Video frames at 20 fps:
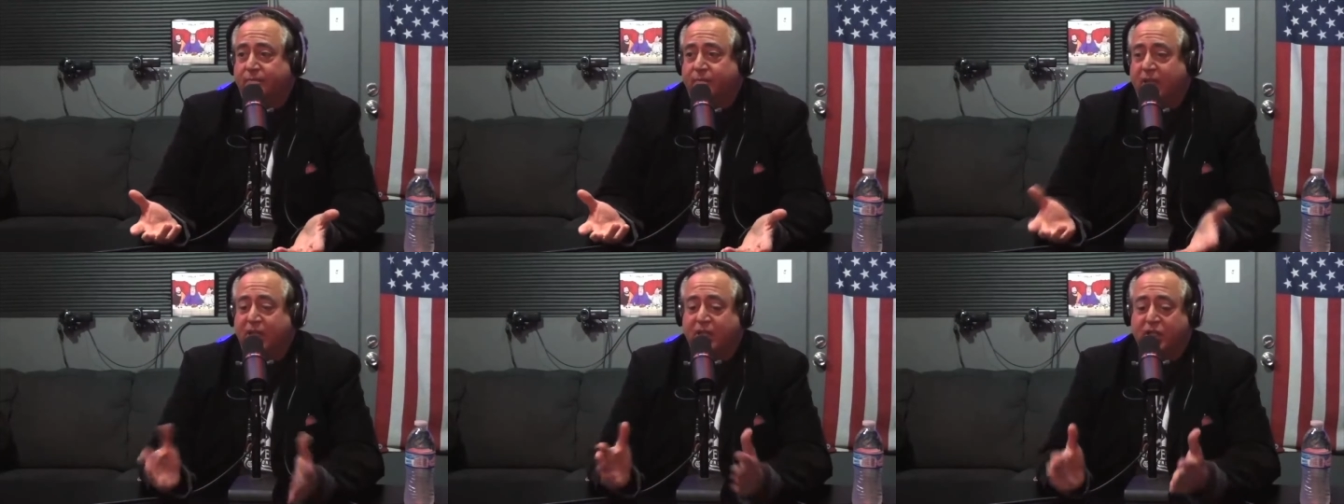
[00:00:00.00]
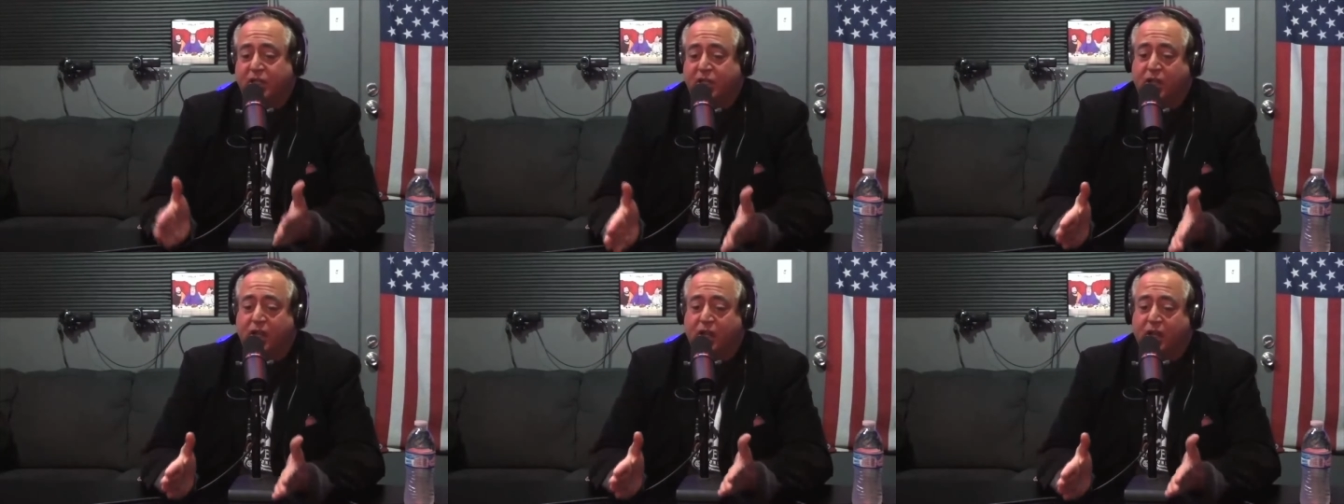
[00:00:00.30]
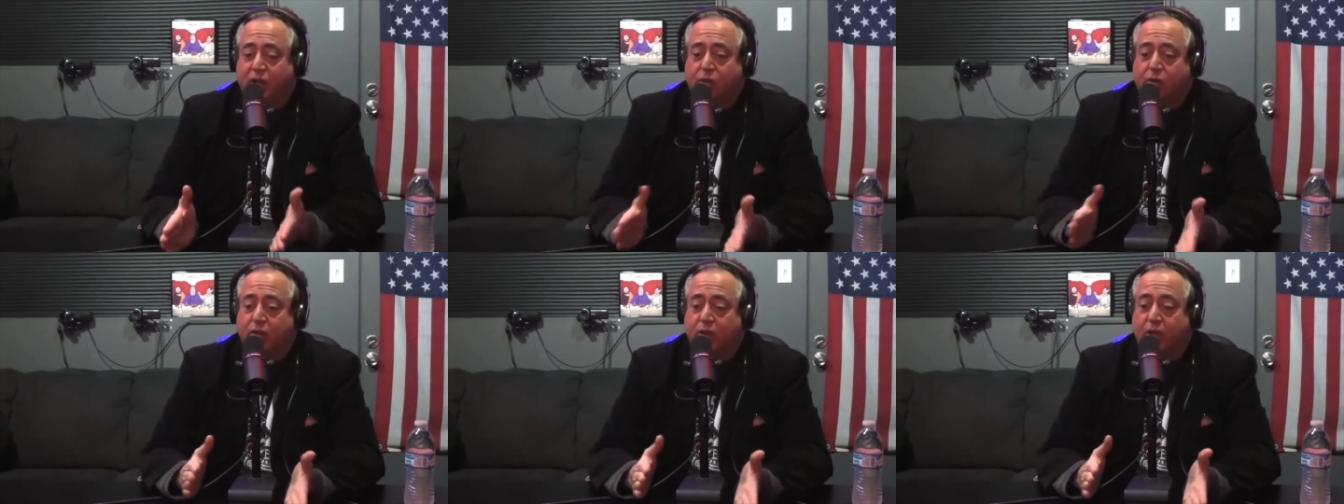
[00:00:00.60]
He said, "I
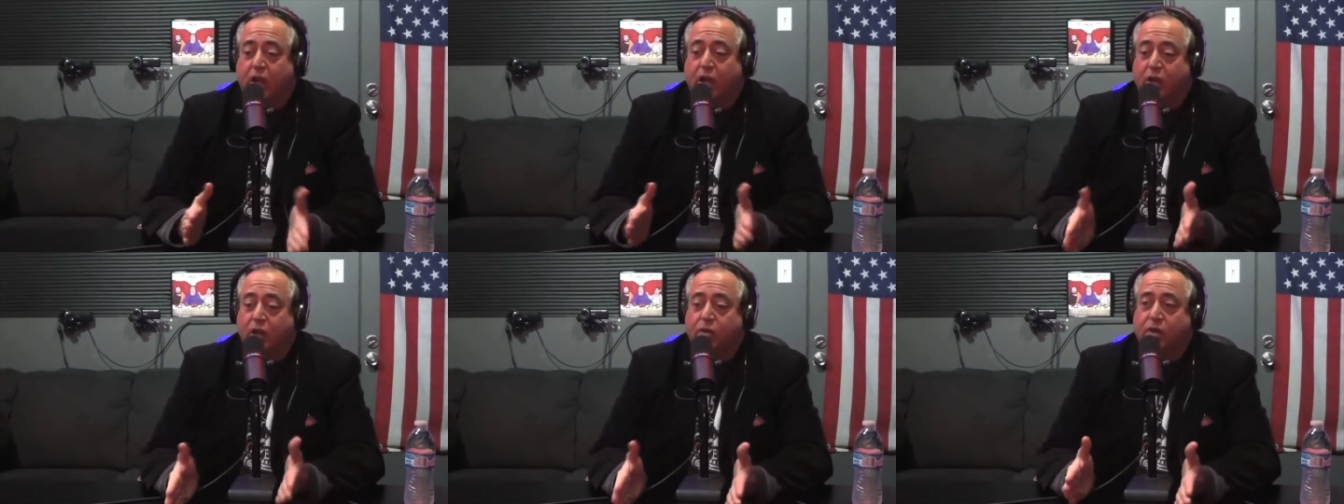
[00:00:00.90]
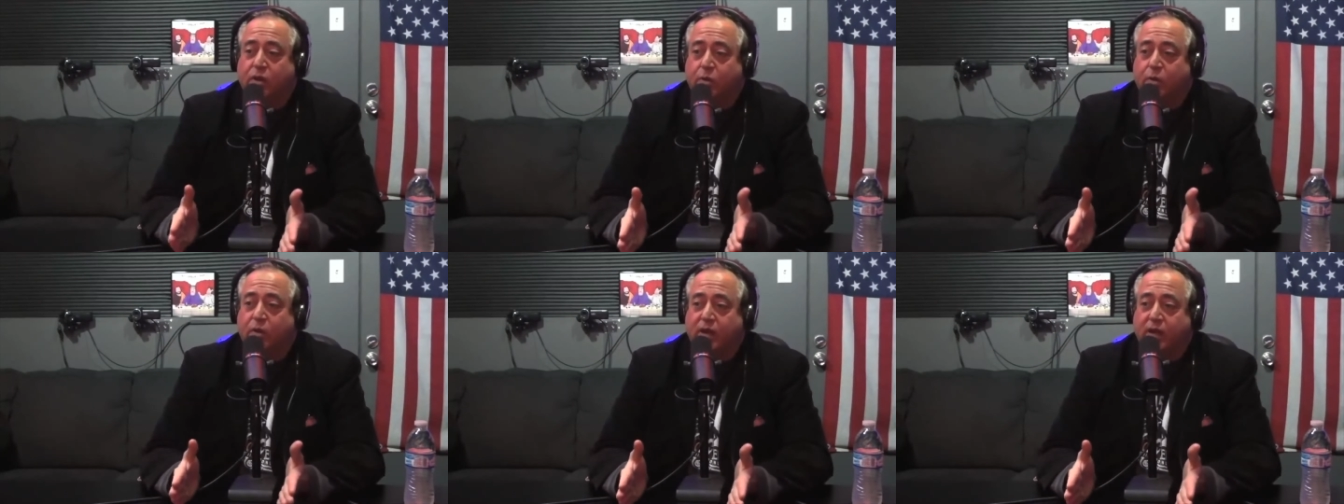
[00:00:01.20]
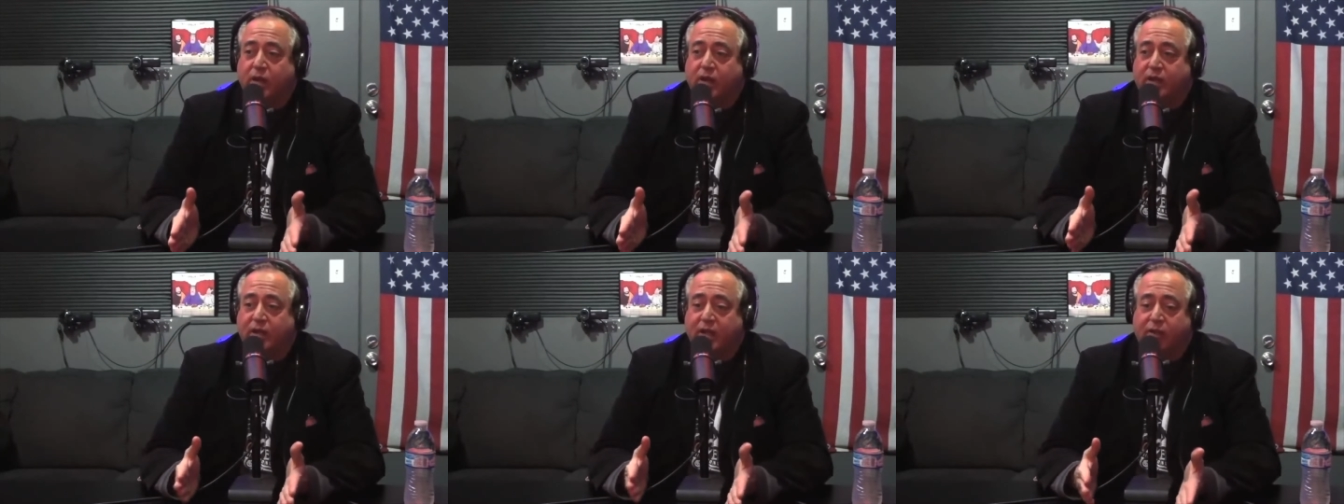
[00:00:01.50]
don't. I only want
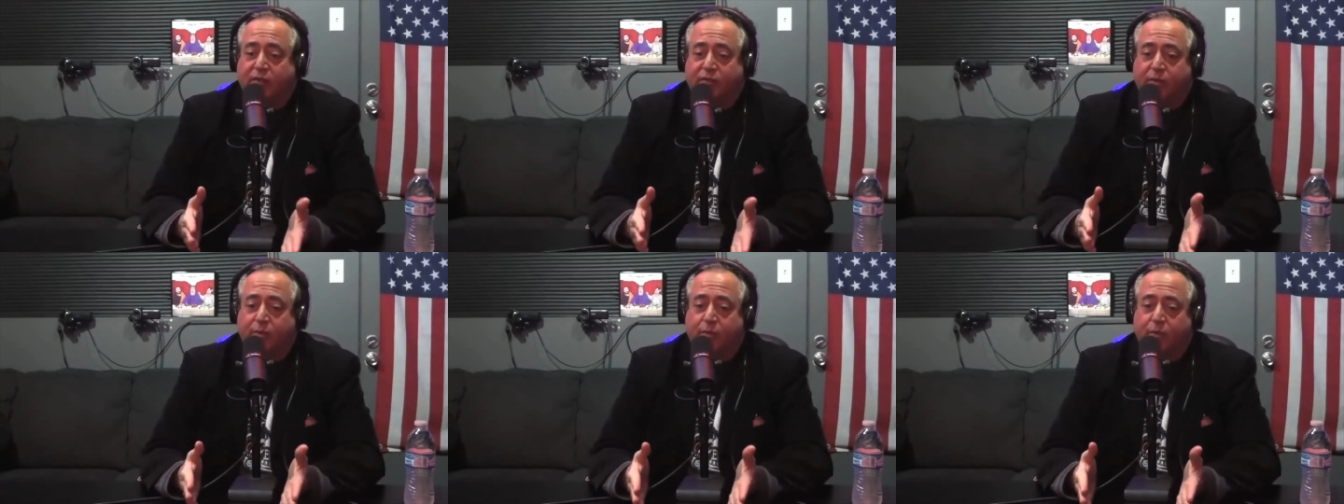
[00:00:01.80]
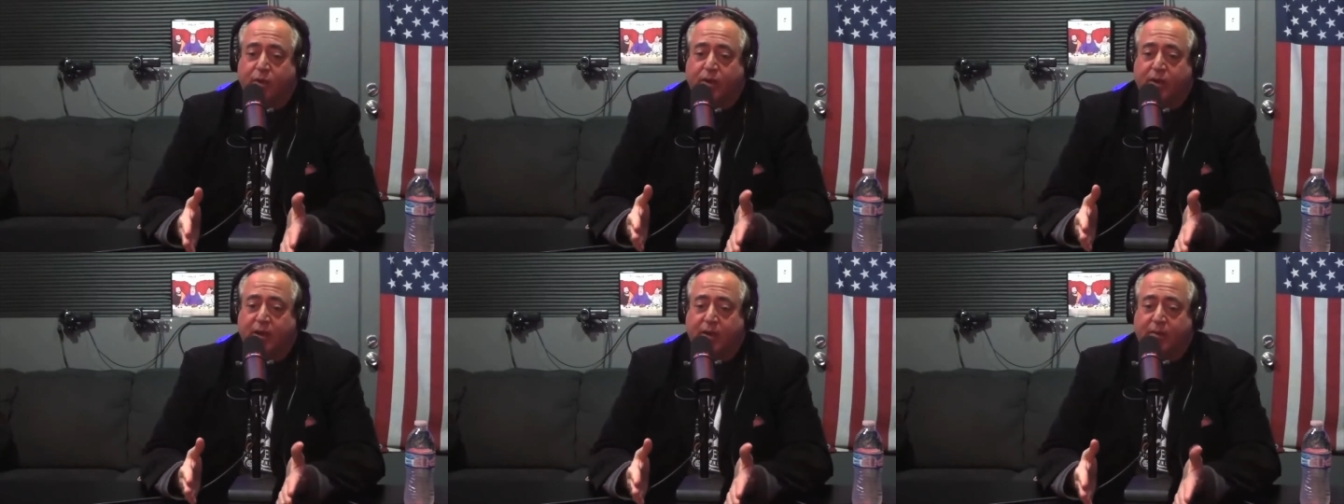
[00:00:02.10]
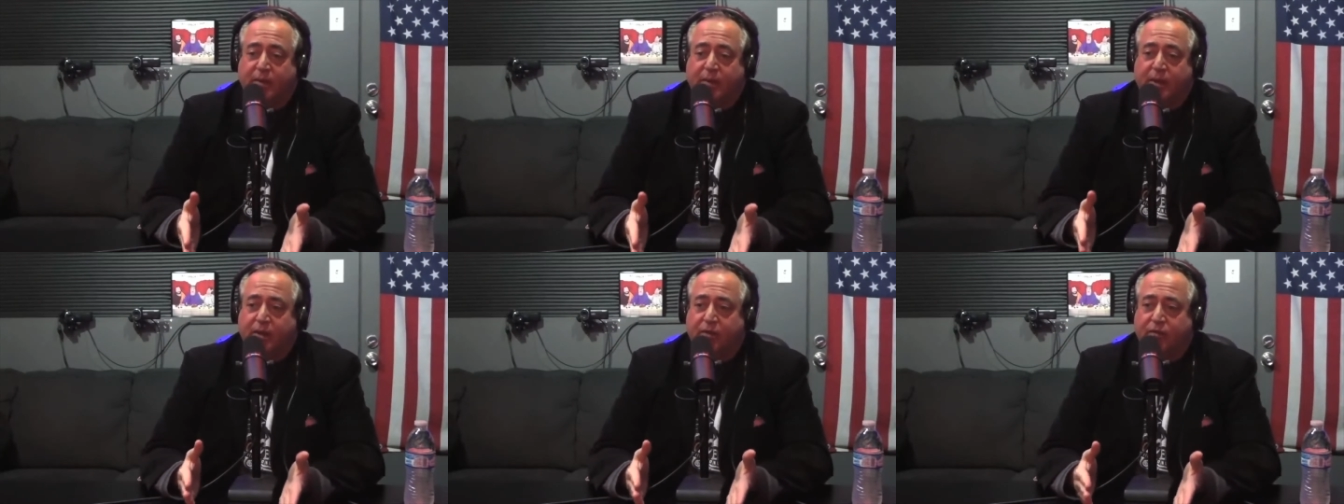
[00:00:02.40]
you to tell from when I
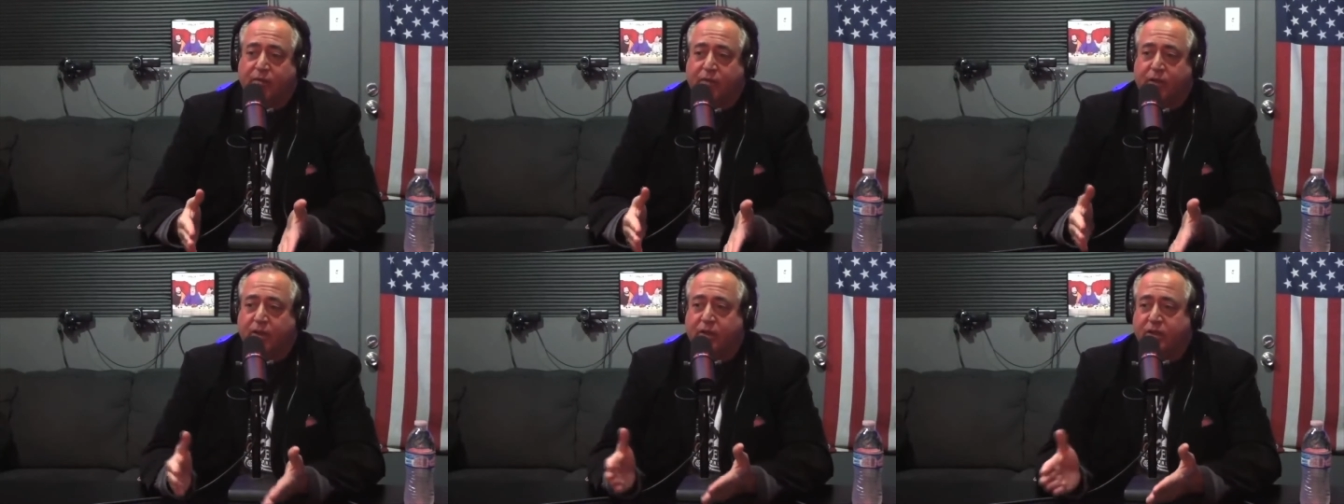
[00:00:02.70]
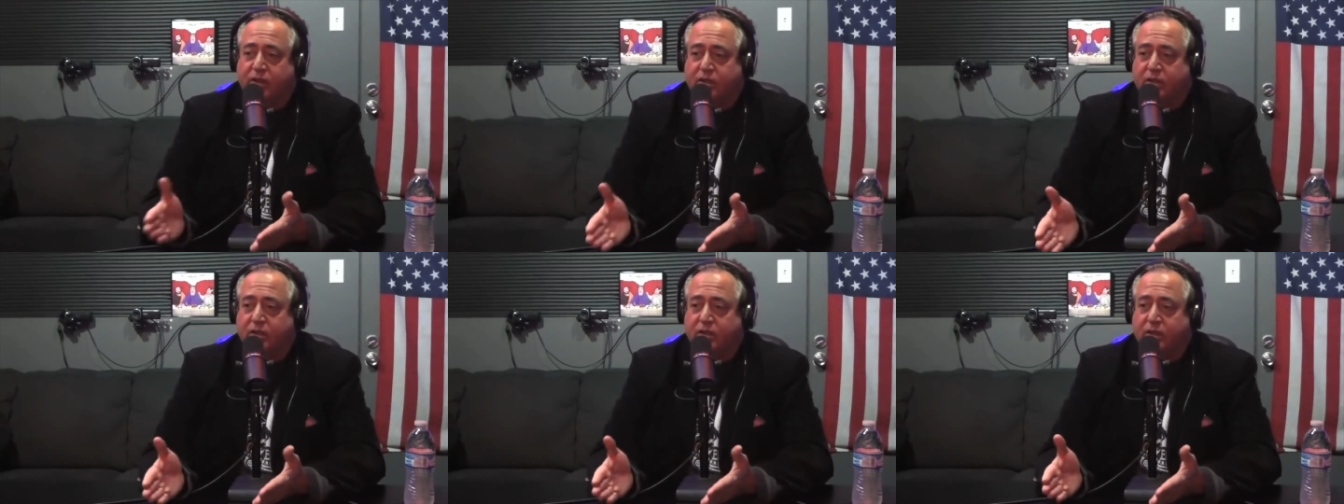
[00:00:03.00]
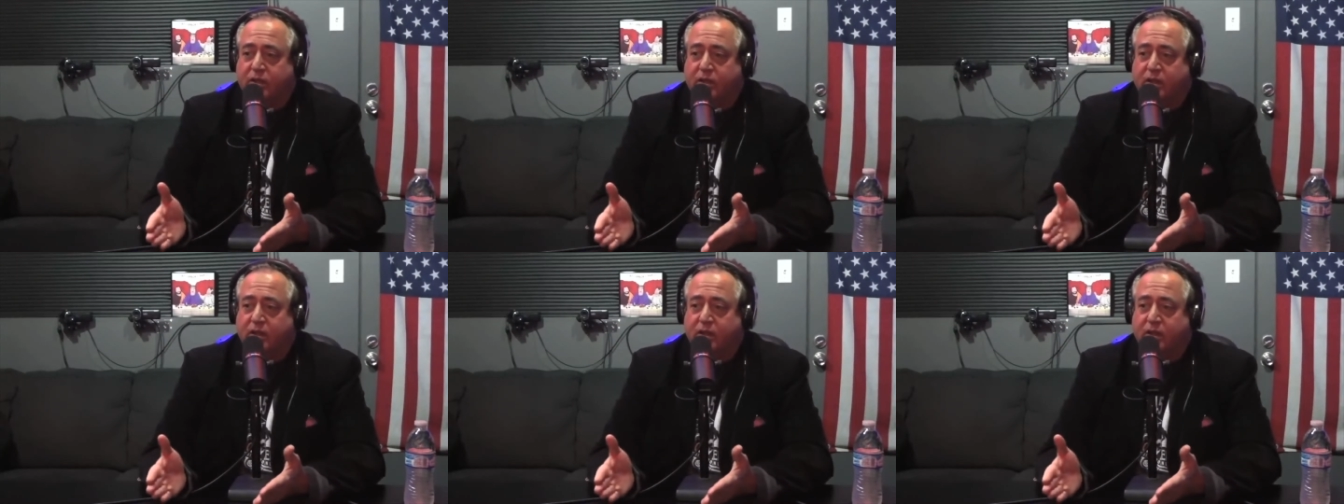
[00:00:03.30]
met your father to